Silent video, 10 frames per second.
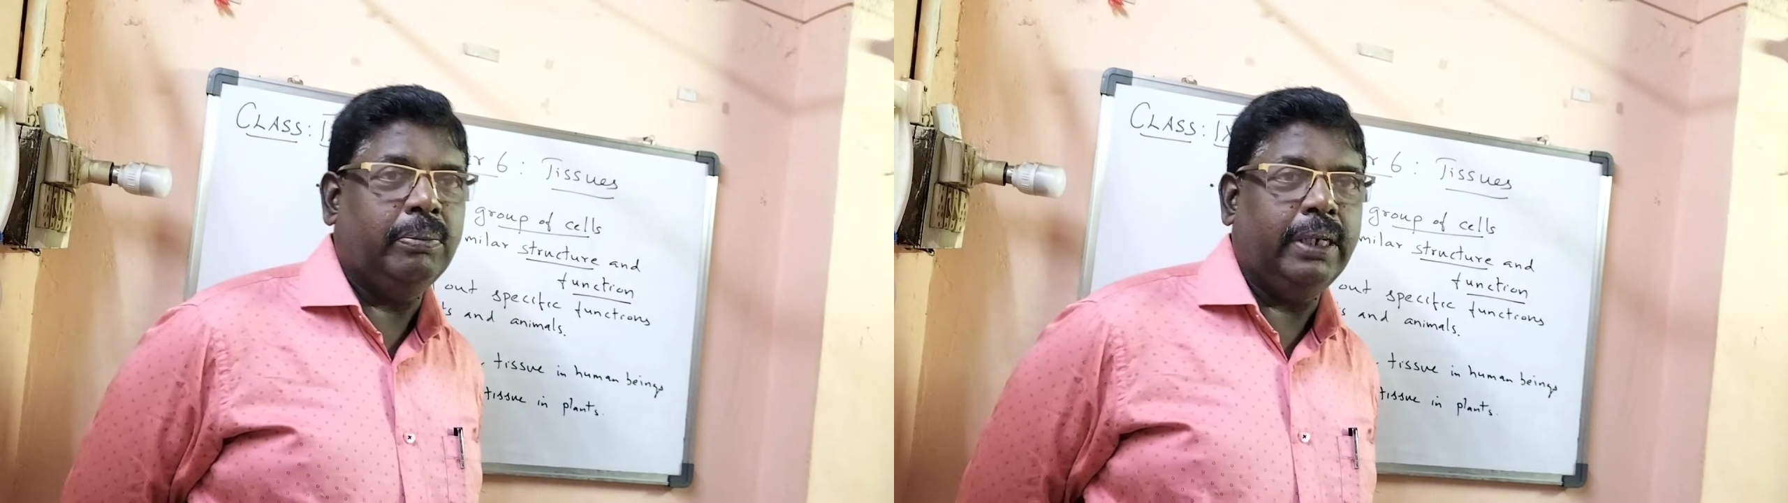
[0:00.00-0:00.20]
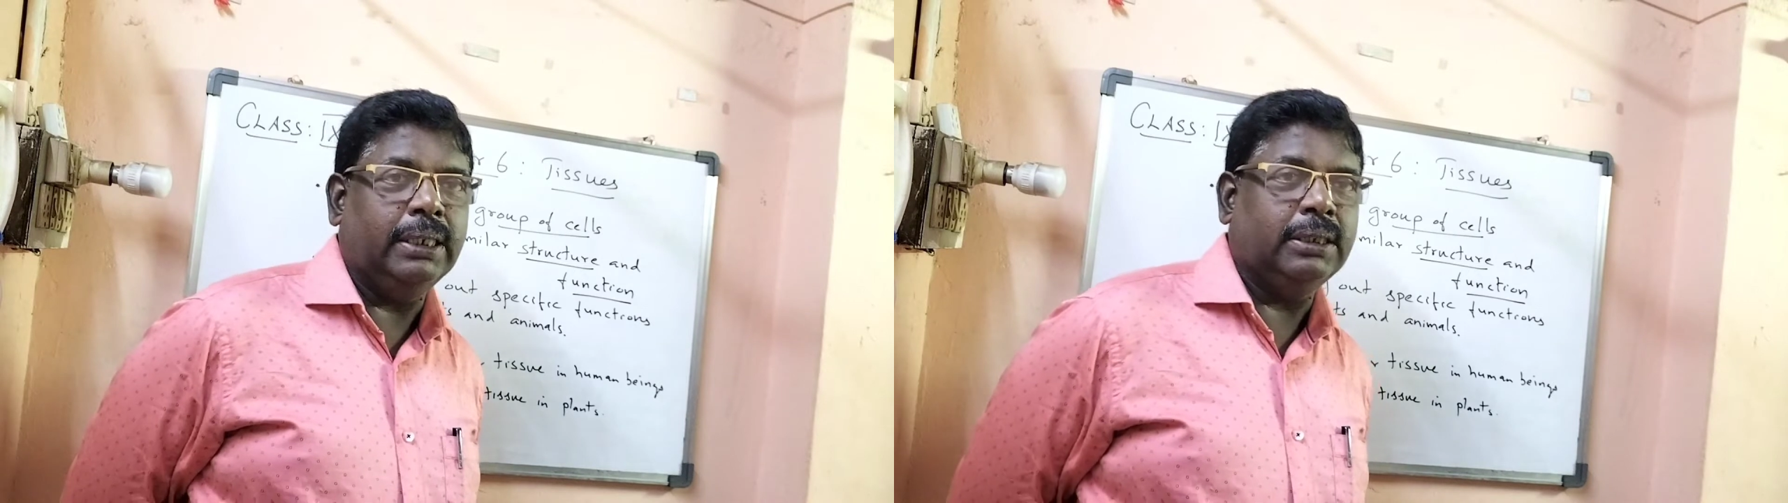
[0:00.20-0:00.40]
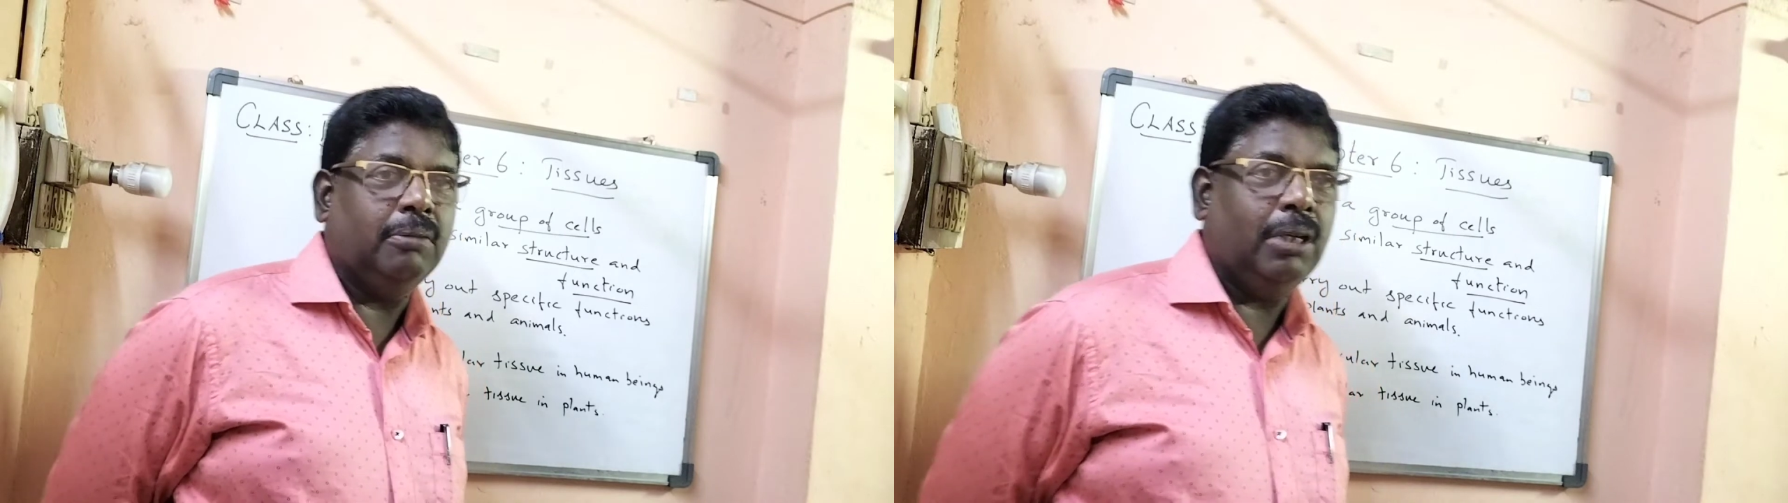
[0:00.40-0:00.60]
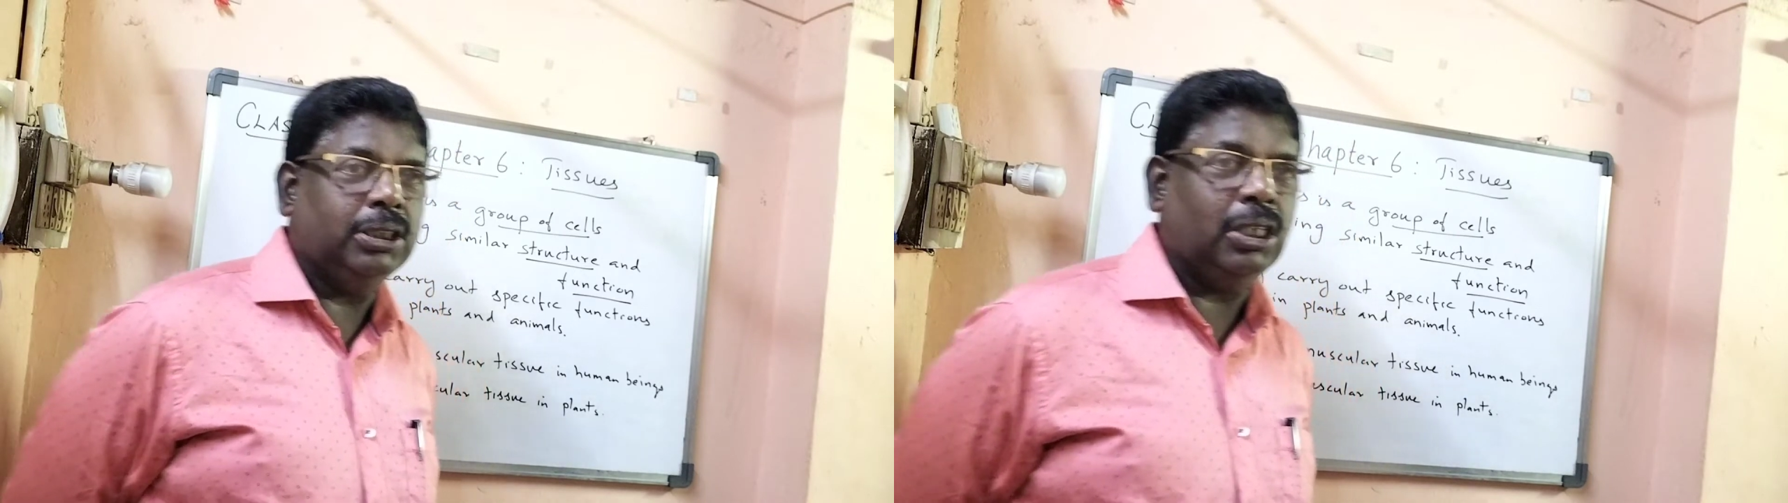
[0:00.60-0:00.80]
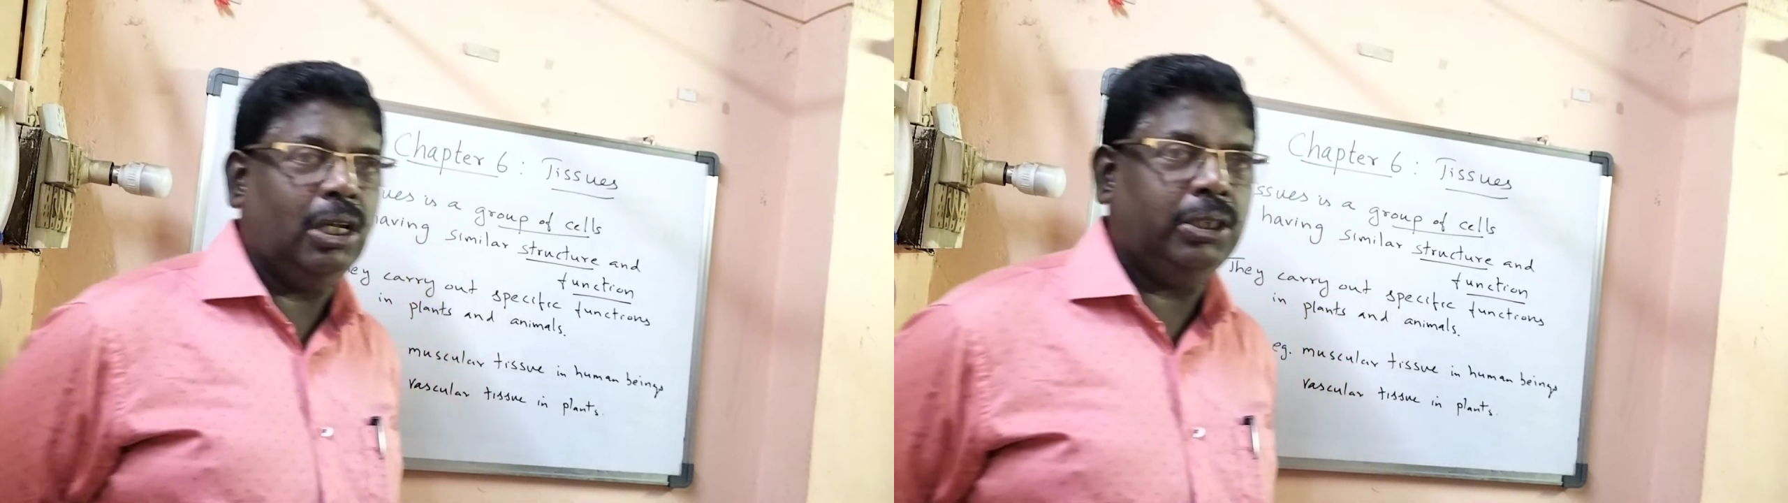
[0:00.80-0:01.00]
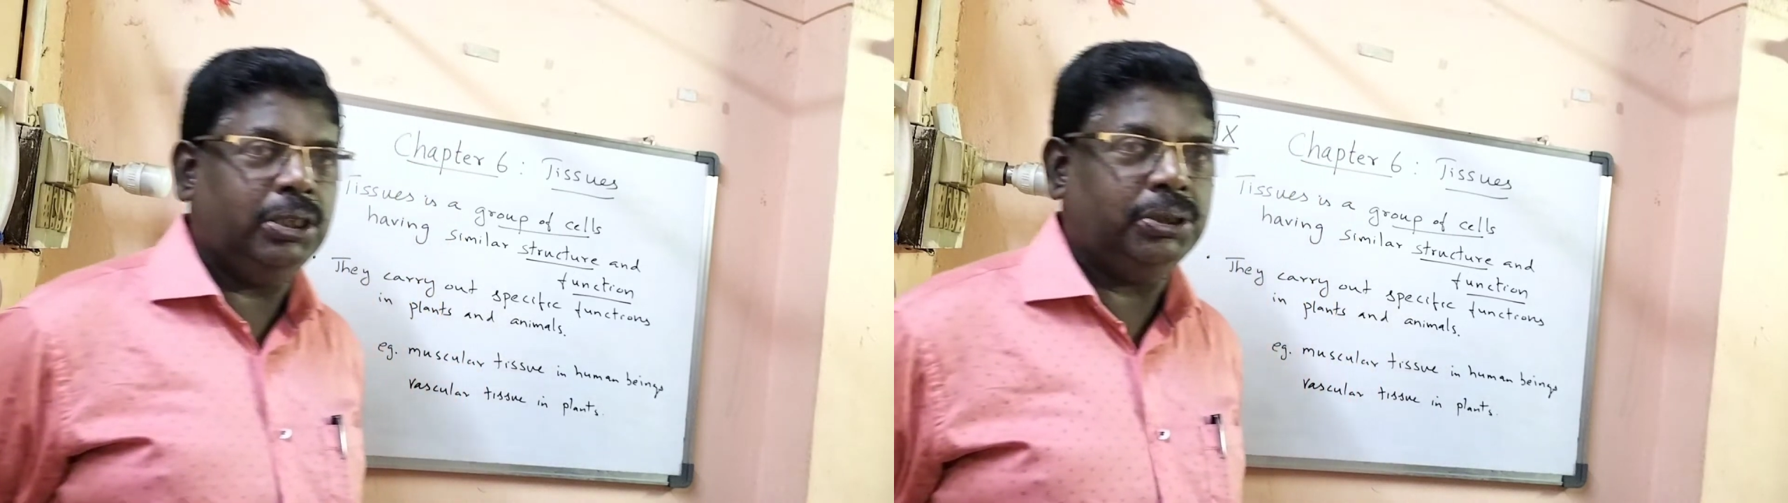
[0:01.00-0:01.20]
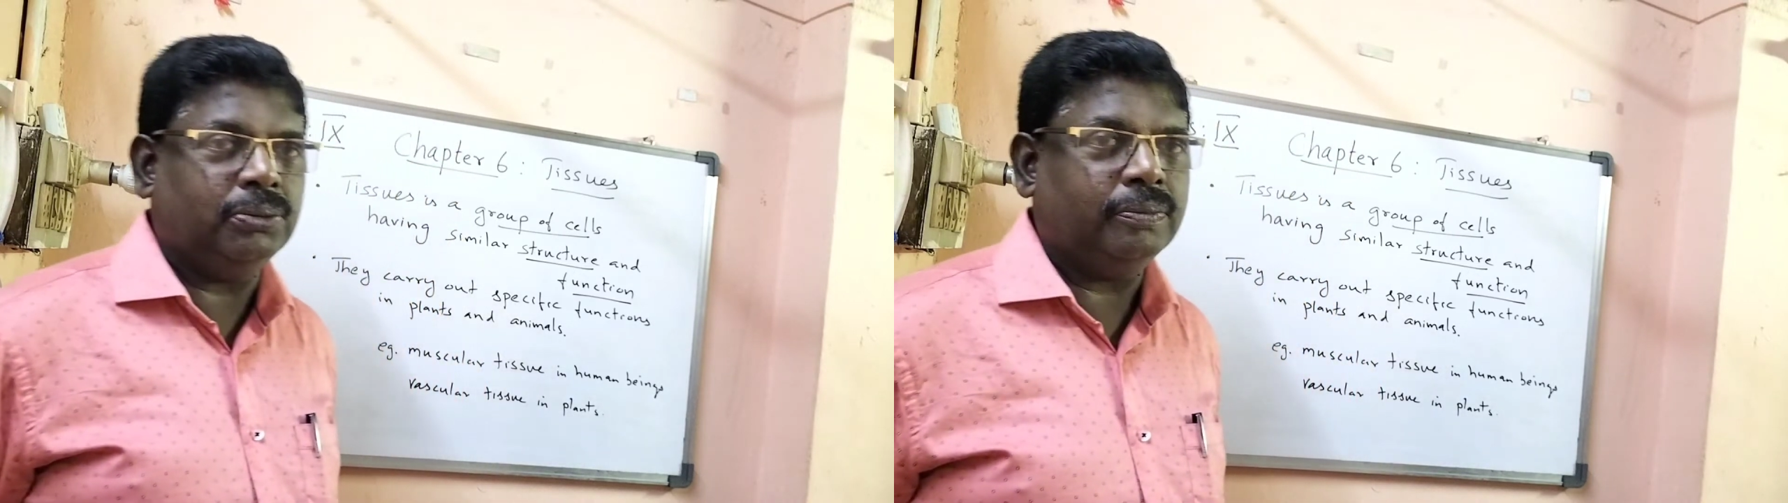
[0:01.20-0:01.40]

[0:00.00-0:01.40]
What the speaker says: beings, muscular tissue.